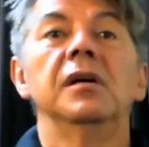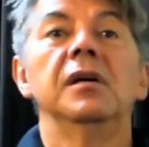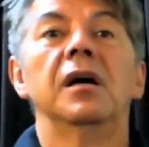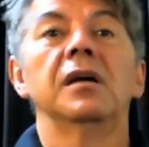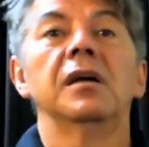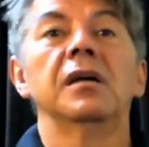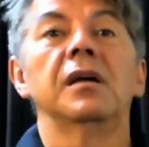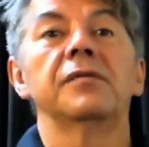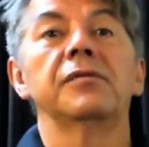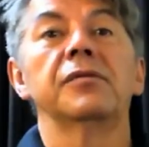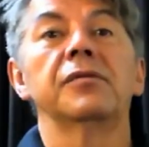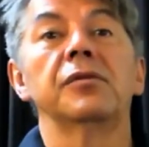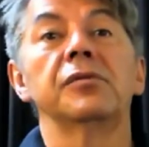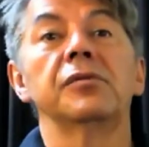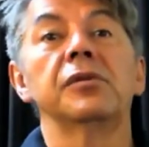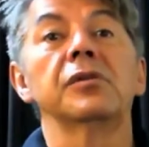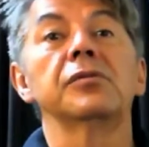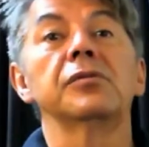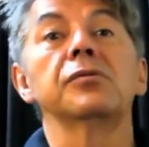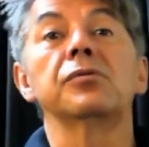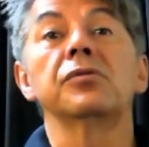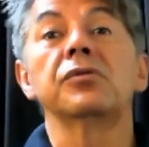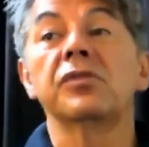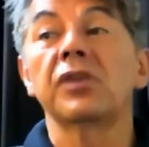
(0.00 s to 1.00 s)
I have the honor
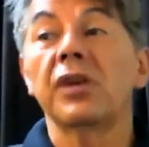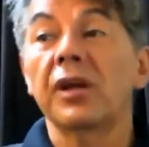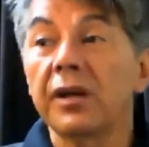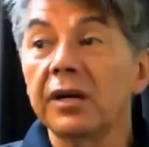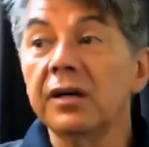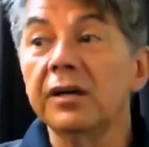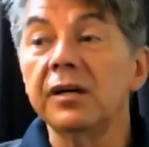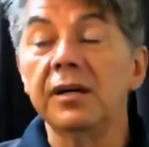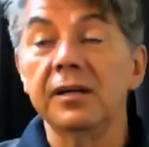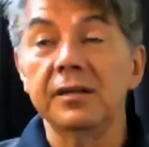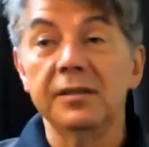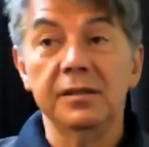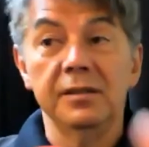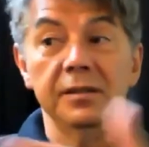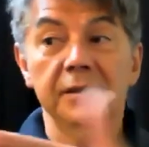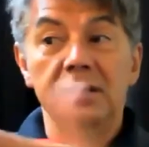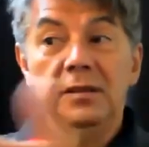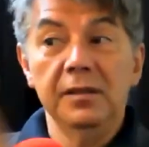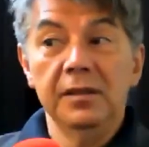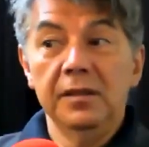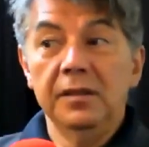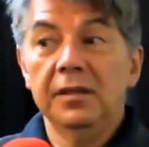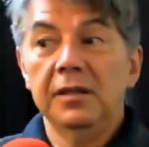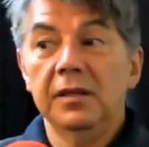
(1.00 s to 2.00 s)
to share. And
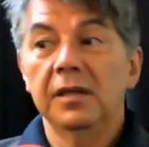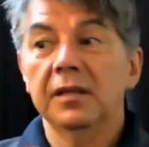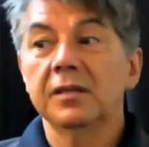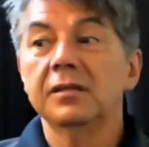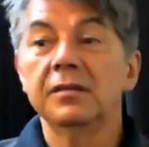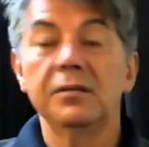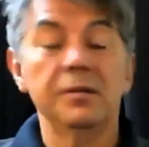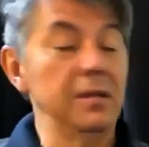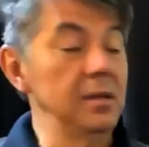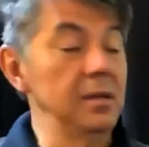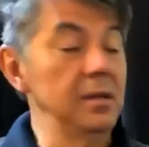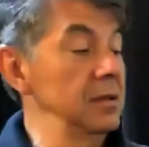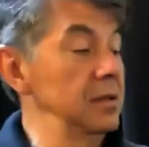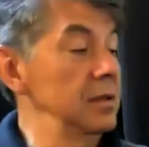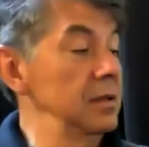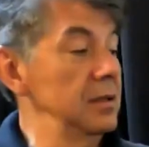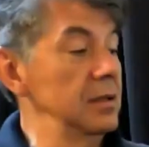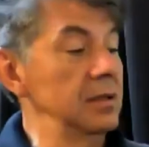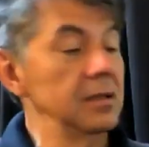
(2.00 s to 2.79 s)
actually,